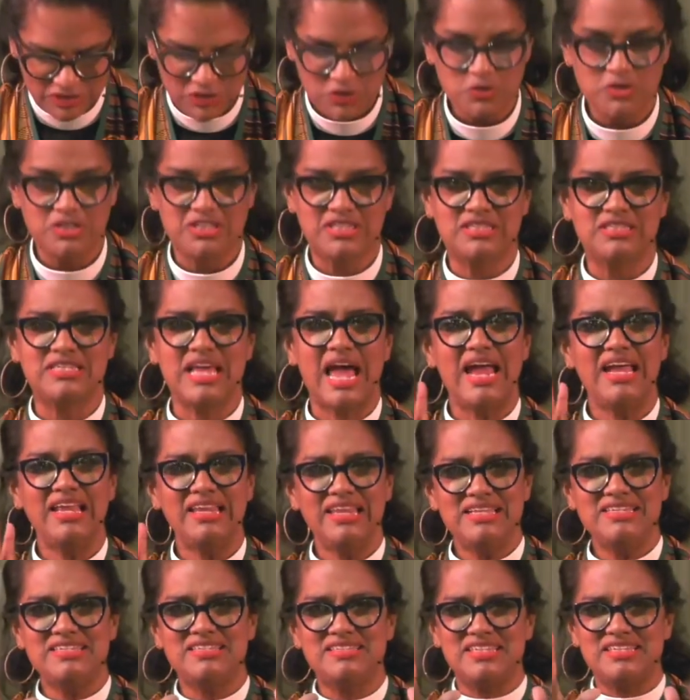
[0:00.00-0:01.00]
to
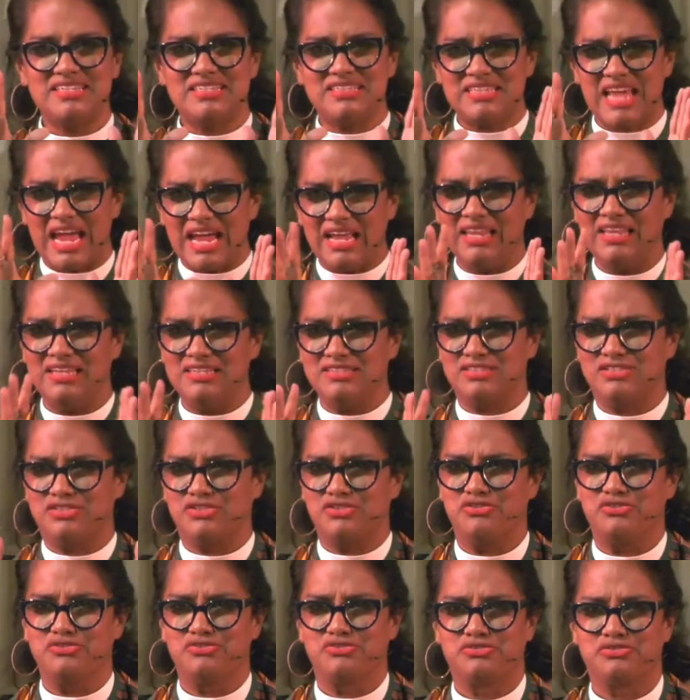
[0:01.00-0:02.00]
silence the
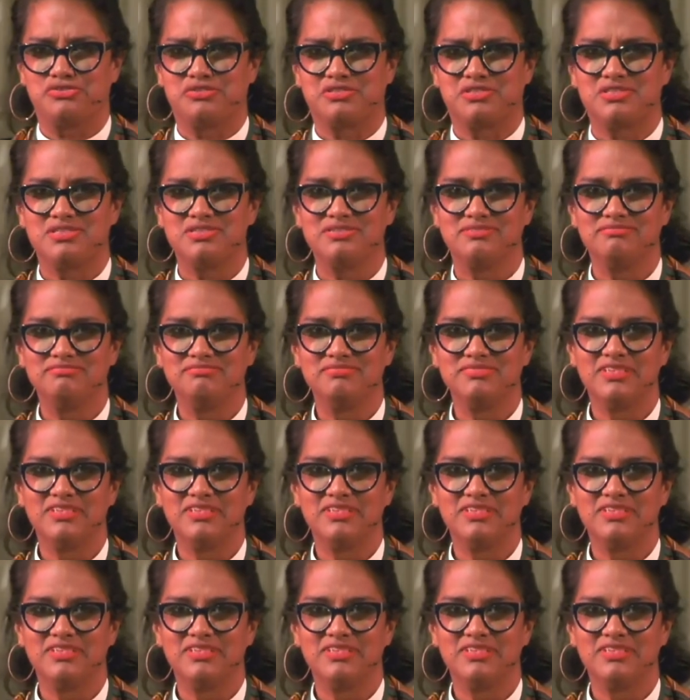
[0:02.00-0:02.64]
silencers,